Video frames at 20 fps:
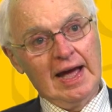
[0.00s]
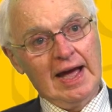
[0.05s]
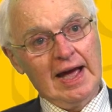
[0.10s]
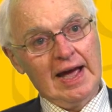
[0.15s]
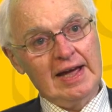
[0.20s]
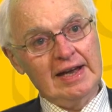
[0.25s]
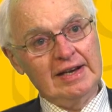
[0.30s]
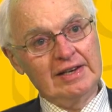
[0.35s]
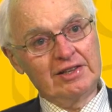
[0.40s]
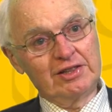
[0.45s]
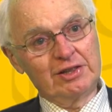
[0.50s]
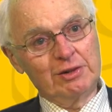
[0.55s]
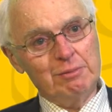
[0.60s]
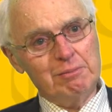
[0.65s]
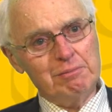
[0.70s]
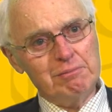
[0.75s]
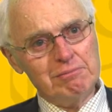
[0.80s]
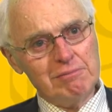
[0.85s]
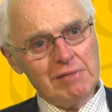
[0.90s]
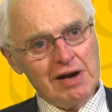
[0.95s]
And the
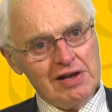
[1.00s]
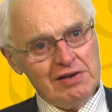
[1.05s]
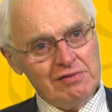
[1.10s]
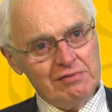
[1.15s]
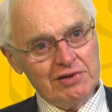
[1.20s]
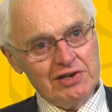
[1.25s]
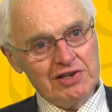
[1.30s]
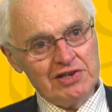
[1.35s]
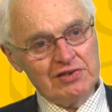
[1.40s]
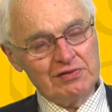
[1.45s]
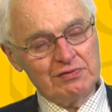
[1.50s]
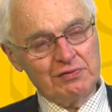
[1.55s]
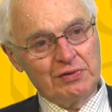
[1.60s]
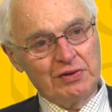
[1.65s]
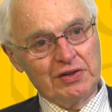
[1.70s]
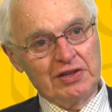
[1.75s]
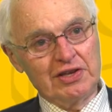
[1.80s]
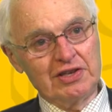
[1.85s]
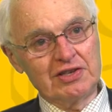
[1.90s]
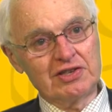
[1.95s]
main reason
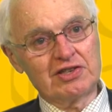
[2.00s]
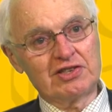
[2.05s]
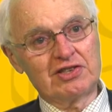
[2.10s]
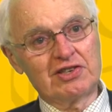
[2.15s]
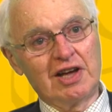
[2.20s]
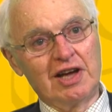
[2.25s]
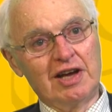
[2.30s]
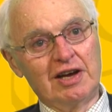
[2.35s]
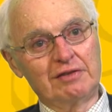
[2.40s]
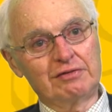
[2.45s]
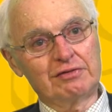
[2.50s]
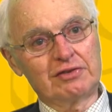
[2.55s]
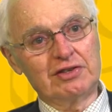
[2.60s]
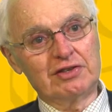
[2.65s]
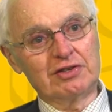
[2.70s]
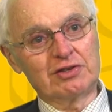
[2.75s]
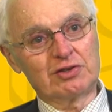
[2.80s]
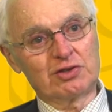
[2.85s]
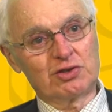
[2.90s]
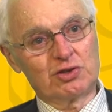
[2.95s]
for this,
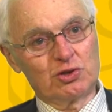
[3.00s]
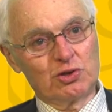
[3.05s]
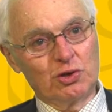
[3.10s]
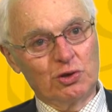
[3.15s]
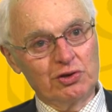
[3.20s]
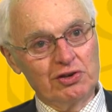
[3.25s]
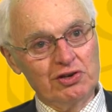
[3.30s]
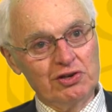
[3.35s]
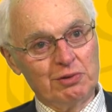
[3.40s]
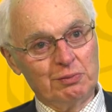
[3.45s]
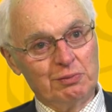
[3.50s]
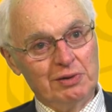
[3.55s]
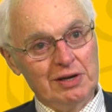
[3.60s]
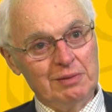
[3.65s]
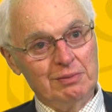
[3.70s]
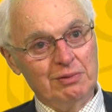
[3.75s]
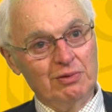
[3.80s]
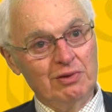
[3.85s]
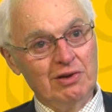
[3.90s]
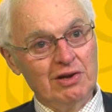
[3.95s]
after talking to
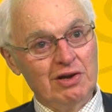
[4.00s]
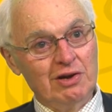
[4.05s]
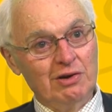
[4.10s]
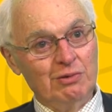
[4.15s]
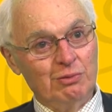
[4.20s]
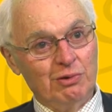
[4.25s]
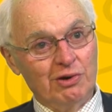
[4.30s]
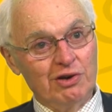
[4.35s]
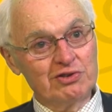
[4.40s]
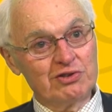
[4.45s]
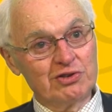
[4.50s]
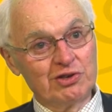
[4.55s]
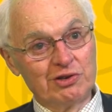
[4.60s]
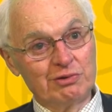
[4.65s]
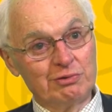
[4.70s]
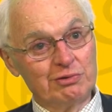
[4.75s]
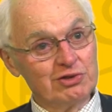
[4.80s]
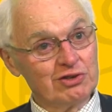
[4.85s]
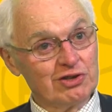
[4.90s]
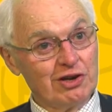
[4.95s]
people, was that
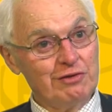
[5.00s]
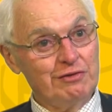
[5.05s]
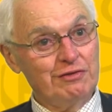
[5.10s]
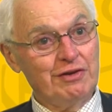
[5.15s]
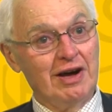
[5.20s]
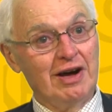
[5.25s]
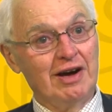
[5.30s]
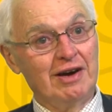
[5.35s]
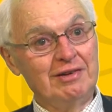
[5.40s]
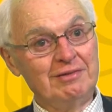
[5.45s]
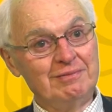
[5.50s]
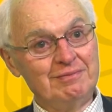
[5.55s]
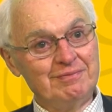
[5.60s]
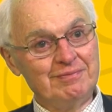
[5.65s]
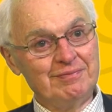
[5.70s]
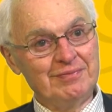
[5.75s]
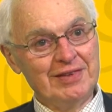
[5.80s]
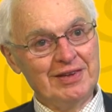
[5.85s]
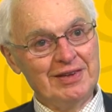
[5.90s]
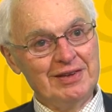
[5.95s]
it was so far
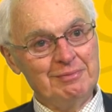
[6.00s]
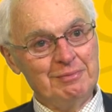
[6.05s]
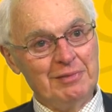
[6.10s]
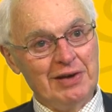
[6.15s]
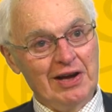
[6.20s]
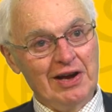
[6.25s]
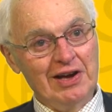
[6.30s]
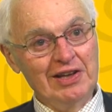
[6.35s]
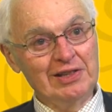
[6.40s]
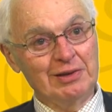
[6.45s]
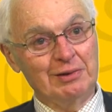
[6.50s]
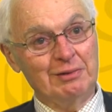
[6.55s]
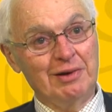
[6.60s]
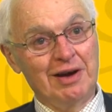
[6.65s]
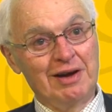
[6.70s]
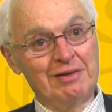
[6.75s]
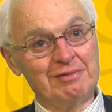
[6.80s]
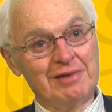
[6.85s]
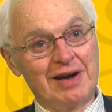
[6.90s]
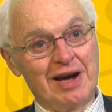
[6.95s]
behind them.
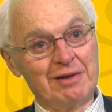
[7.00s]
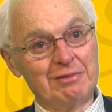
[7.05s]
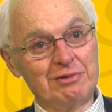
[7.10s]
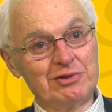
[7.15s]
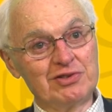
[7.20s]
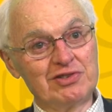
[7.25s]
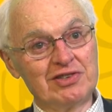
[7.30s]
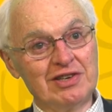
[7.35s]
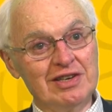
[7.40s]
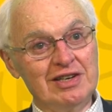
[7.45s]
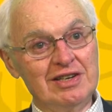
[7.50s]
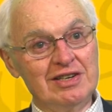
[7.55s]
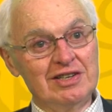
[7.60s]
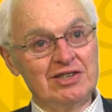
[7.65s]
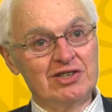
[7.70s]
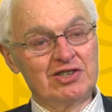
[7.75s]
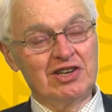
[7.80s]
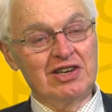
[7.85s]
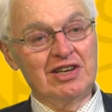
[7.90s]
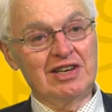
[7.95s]
I was
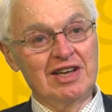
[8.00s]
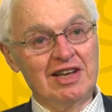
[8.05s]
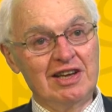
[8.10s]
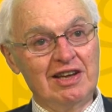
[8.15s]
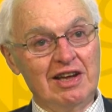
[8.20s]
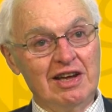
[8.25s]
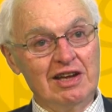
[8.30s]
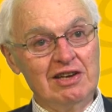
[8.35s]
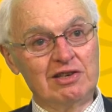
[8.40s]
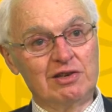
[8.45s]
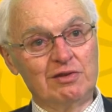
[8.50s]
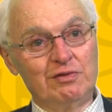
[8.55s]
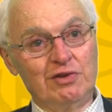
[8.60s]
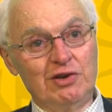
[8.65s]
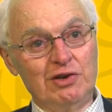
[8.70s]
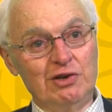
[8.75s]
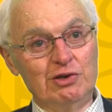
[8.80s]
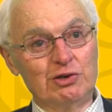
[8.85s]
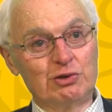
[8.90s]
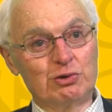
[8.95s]
seeking
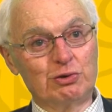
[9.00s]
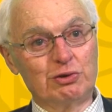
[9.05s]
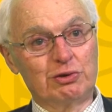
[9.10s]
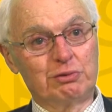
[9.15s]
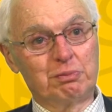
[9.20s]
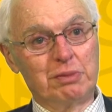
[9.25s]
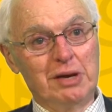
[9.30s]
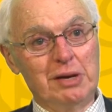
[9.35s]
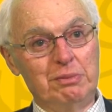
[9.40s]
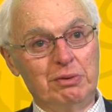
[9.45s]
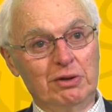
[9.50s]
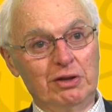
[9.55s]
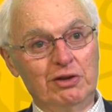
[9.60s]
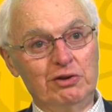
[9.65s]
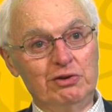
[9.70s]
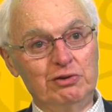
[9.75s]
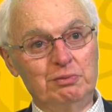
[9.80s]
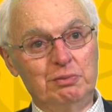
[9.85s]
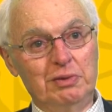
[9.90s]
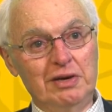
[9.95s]
interviews with people
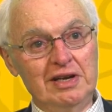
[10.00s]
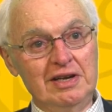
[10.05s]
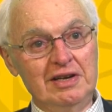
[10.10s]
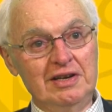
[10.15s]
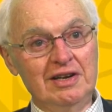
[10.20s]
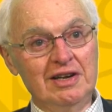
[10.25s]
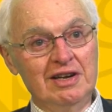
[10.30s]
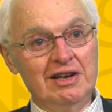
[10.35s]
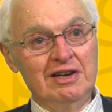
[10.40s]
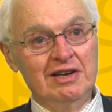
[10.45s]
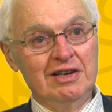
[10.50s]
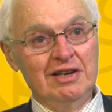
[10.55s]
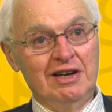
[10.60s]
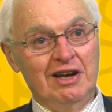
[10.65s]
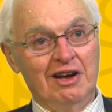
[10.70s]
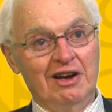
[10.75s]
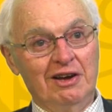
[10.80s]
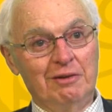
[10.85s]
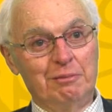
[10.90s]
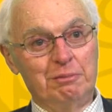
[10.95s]
who'd been
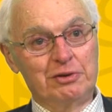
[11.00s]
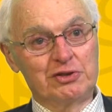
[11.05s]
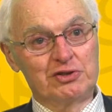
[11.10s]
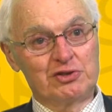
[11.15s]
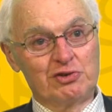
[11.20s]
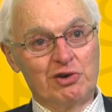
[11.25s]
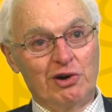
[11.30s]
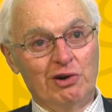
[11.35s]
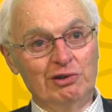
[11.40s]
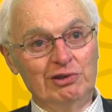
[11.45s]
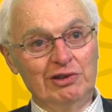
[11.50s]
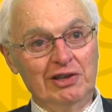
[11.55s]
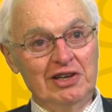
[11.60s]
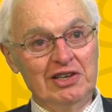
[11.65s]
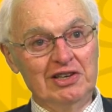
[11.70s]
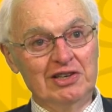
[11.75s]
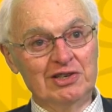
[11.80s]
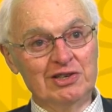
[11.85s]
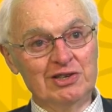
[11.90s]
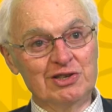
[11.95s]
patrol
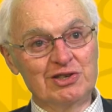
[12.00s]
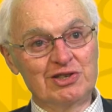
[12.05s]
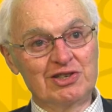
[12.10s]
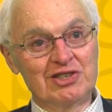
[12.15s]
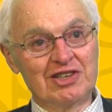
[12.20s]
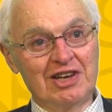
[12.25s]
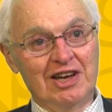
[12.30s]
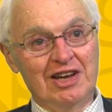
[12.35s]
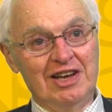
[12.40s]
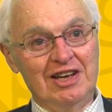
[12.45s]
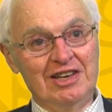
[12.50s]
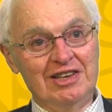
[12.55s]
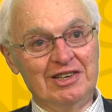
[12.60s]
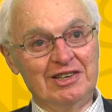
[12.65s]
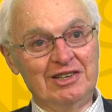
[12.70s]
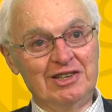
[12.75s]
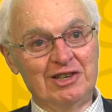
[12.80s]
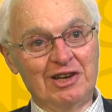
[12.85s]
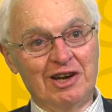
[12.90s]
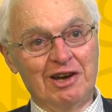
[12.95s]
leaders
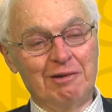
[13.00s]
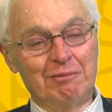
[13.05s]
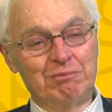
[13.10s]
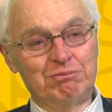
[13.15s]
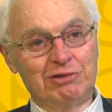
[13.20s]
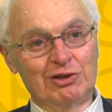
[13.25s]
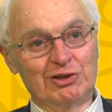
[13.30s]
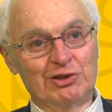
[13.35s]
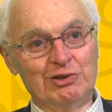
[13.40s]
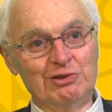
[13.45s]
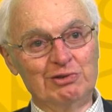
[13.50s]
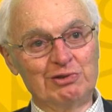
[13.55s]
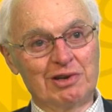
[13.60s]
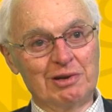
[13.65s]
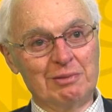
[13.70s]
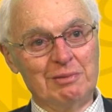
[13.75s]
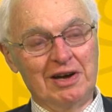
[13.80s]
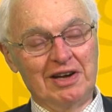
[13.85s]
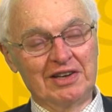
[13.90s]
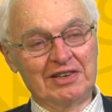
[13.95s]
and platoon
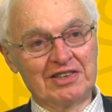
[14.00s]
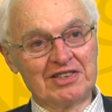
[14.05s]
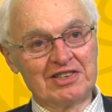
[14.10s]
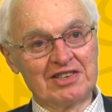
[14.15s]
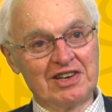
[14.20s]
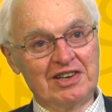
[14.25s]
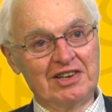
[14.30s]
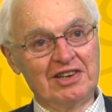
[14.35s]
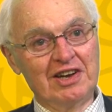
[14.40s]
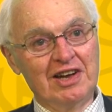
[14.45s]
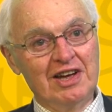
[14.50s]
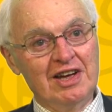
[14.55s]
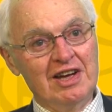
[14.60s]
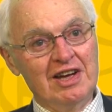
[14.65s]
commanders and